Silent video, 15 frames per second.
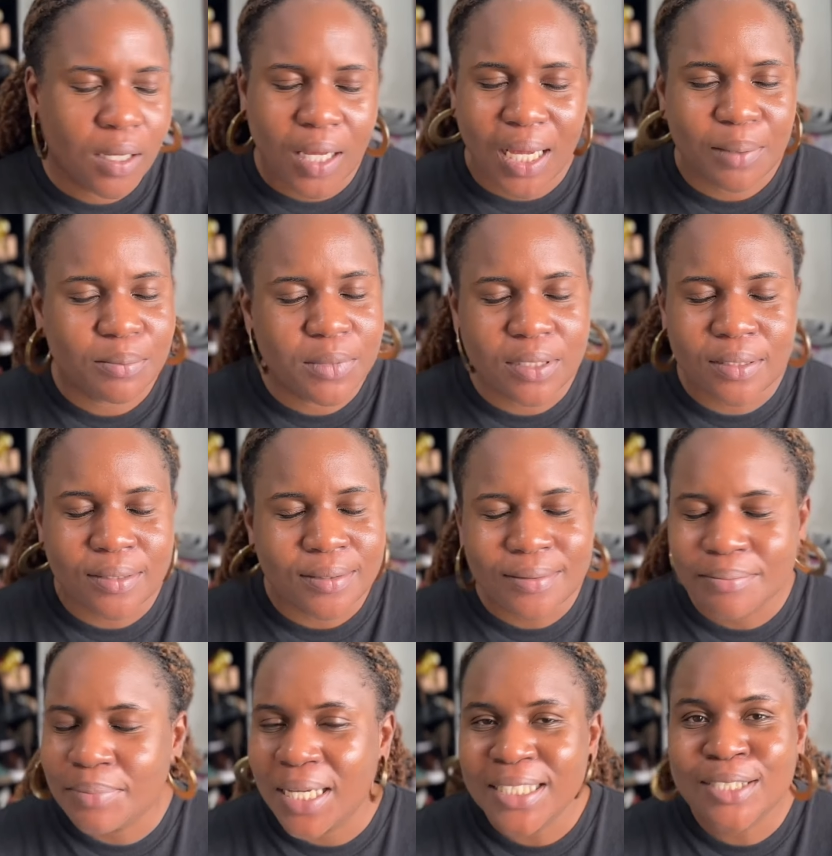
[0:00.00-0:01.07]
I mean,
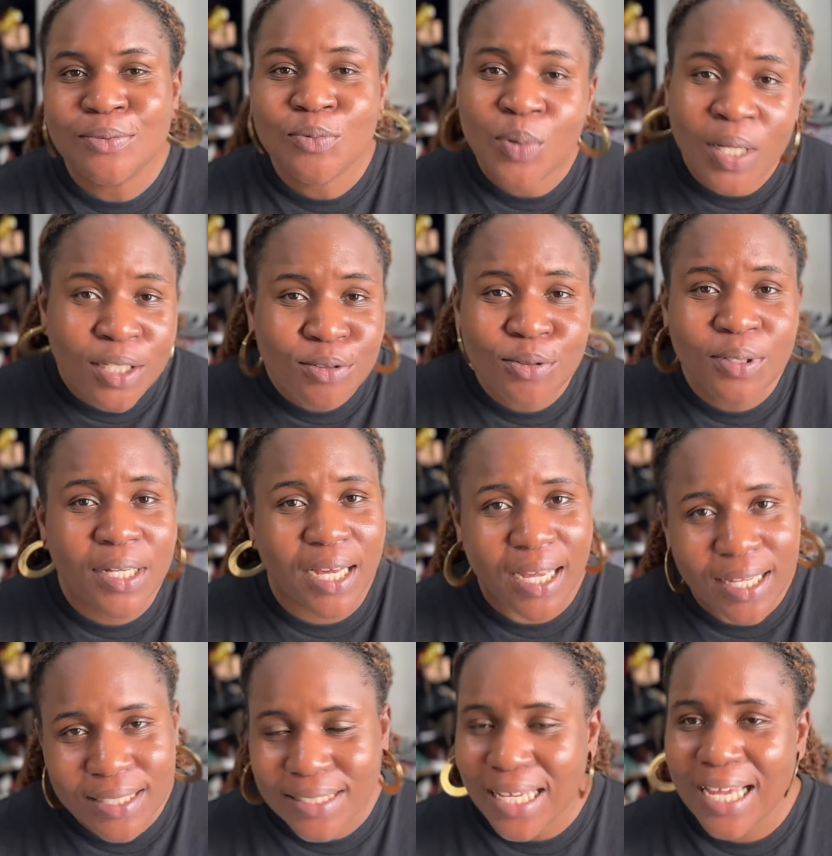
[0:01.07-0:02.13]
by the way, you
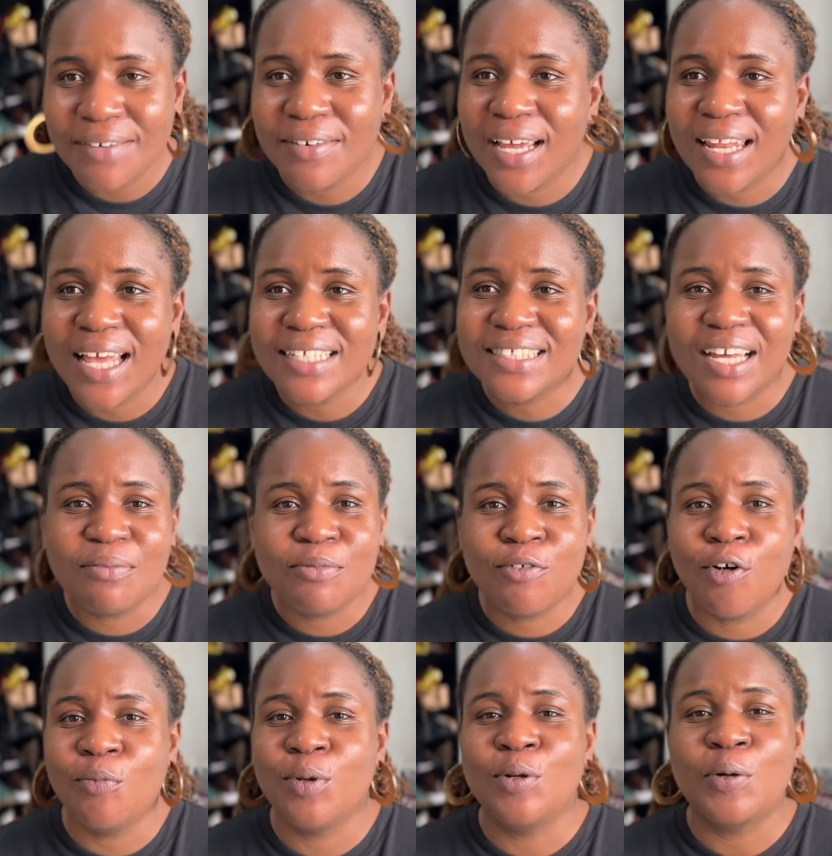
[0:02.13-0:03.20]
guys, I realized that I've
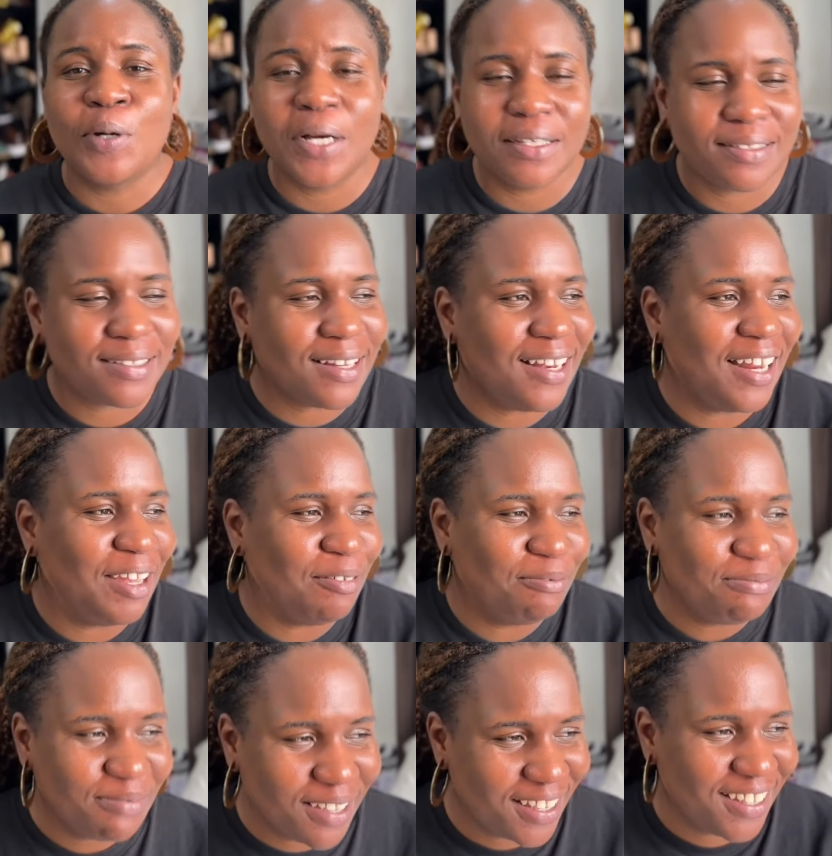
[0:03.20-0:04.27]
become a local
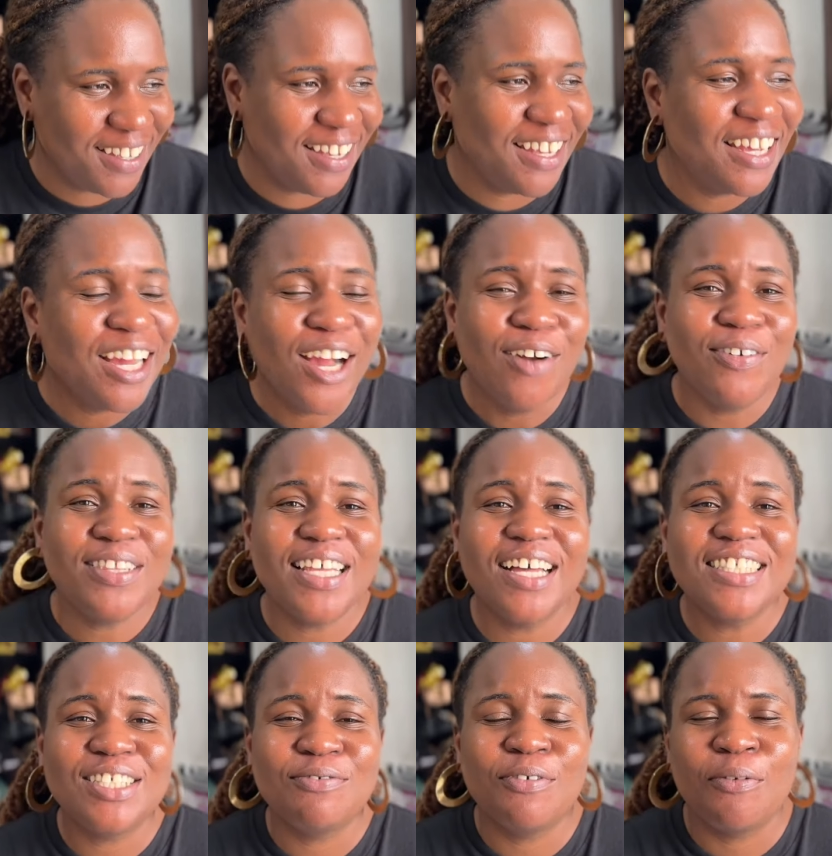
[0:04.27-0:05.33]
celeb
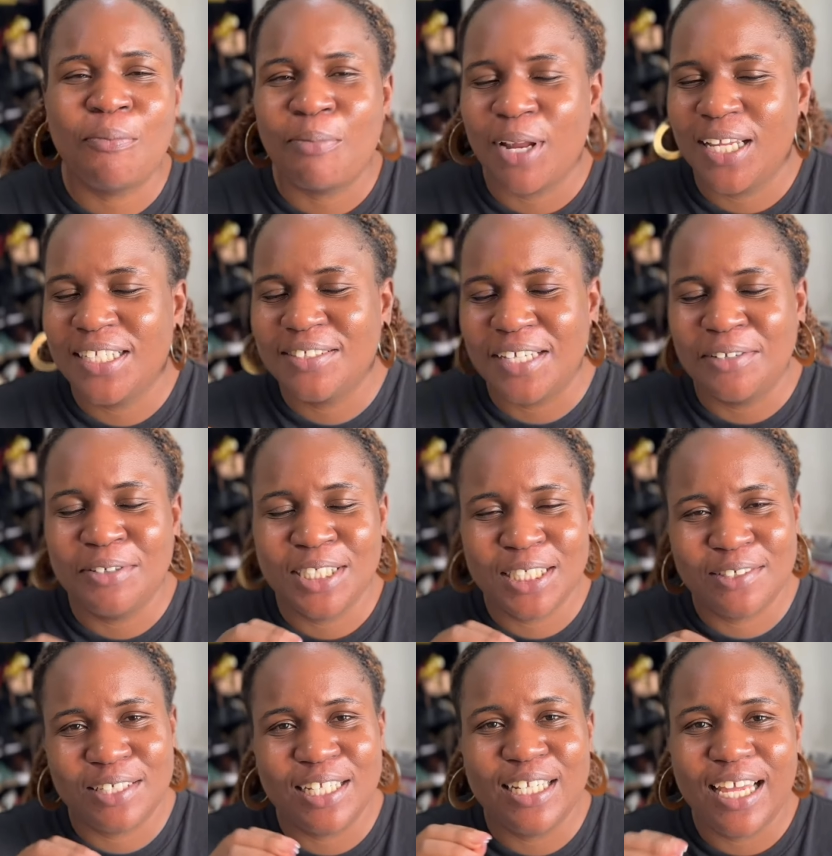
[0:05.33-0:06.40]
without even planning. I know
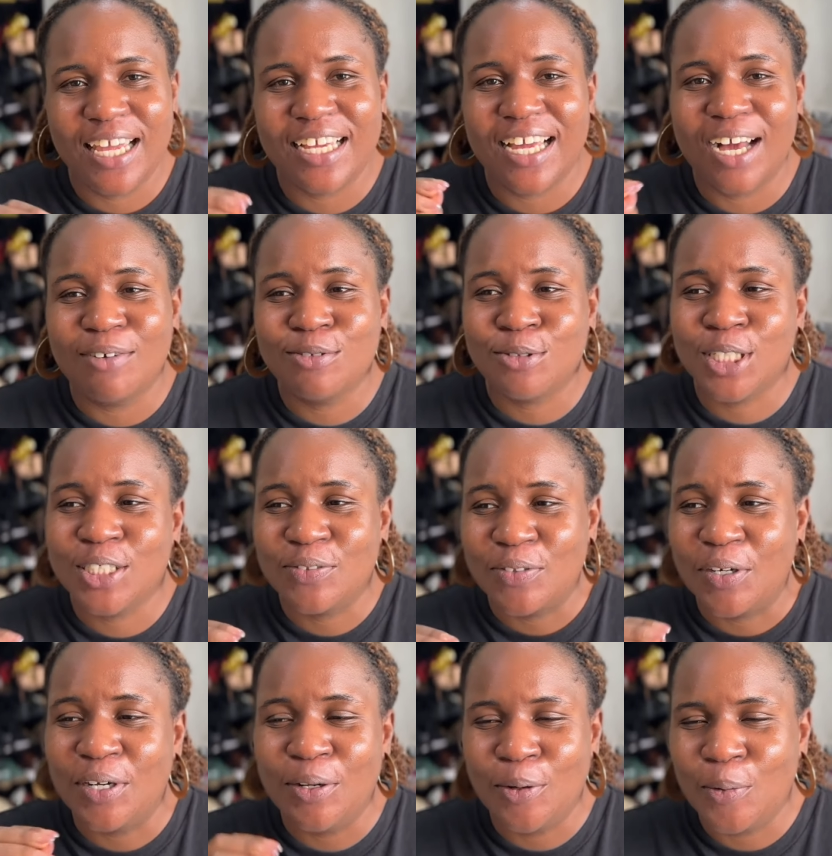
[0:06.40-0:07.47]
this outro is
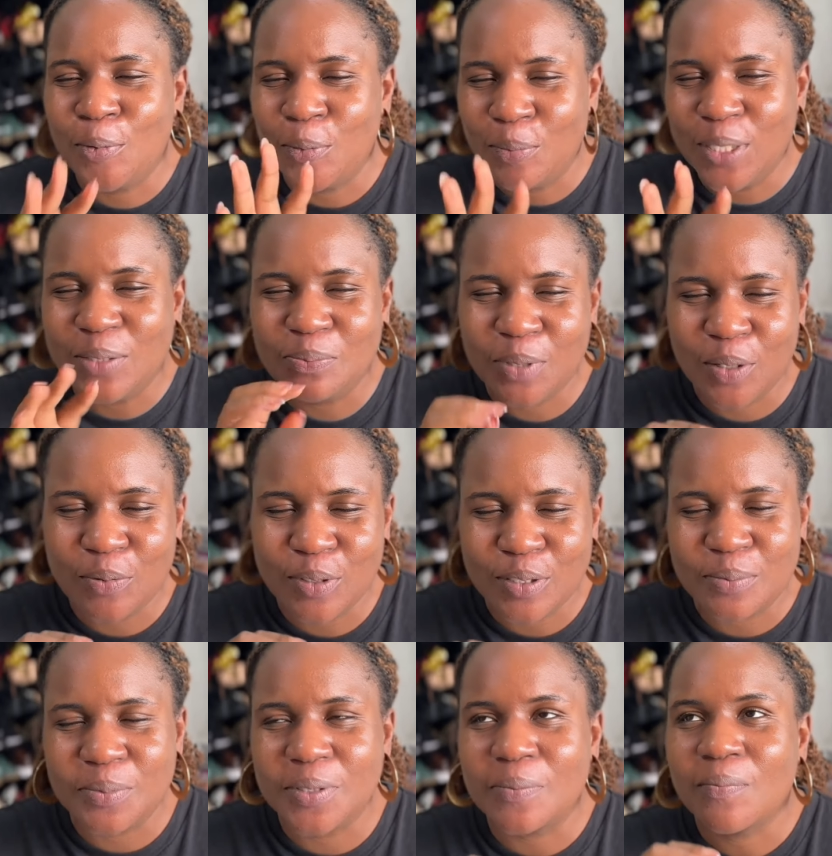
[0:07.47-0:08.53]
very long, but please bear with
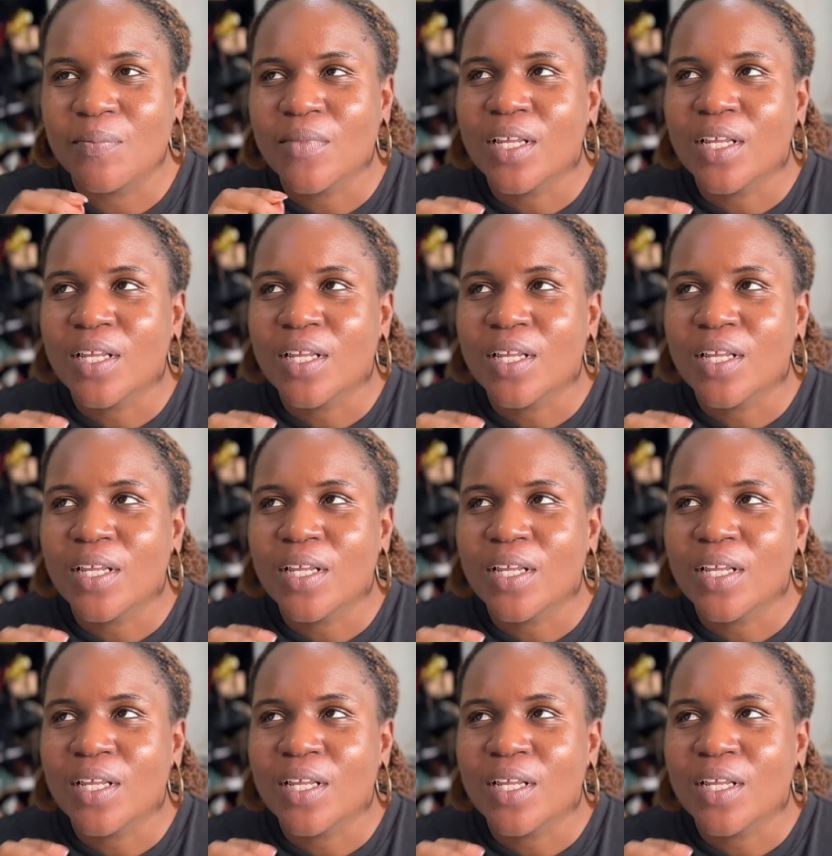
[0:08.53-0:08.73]
me.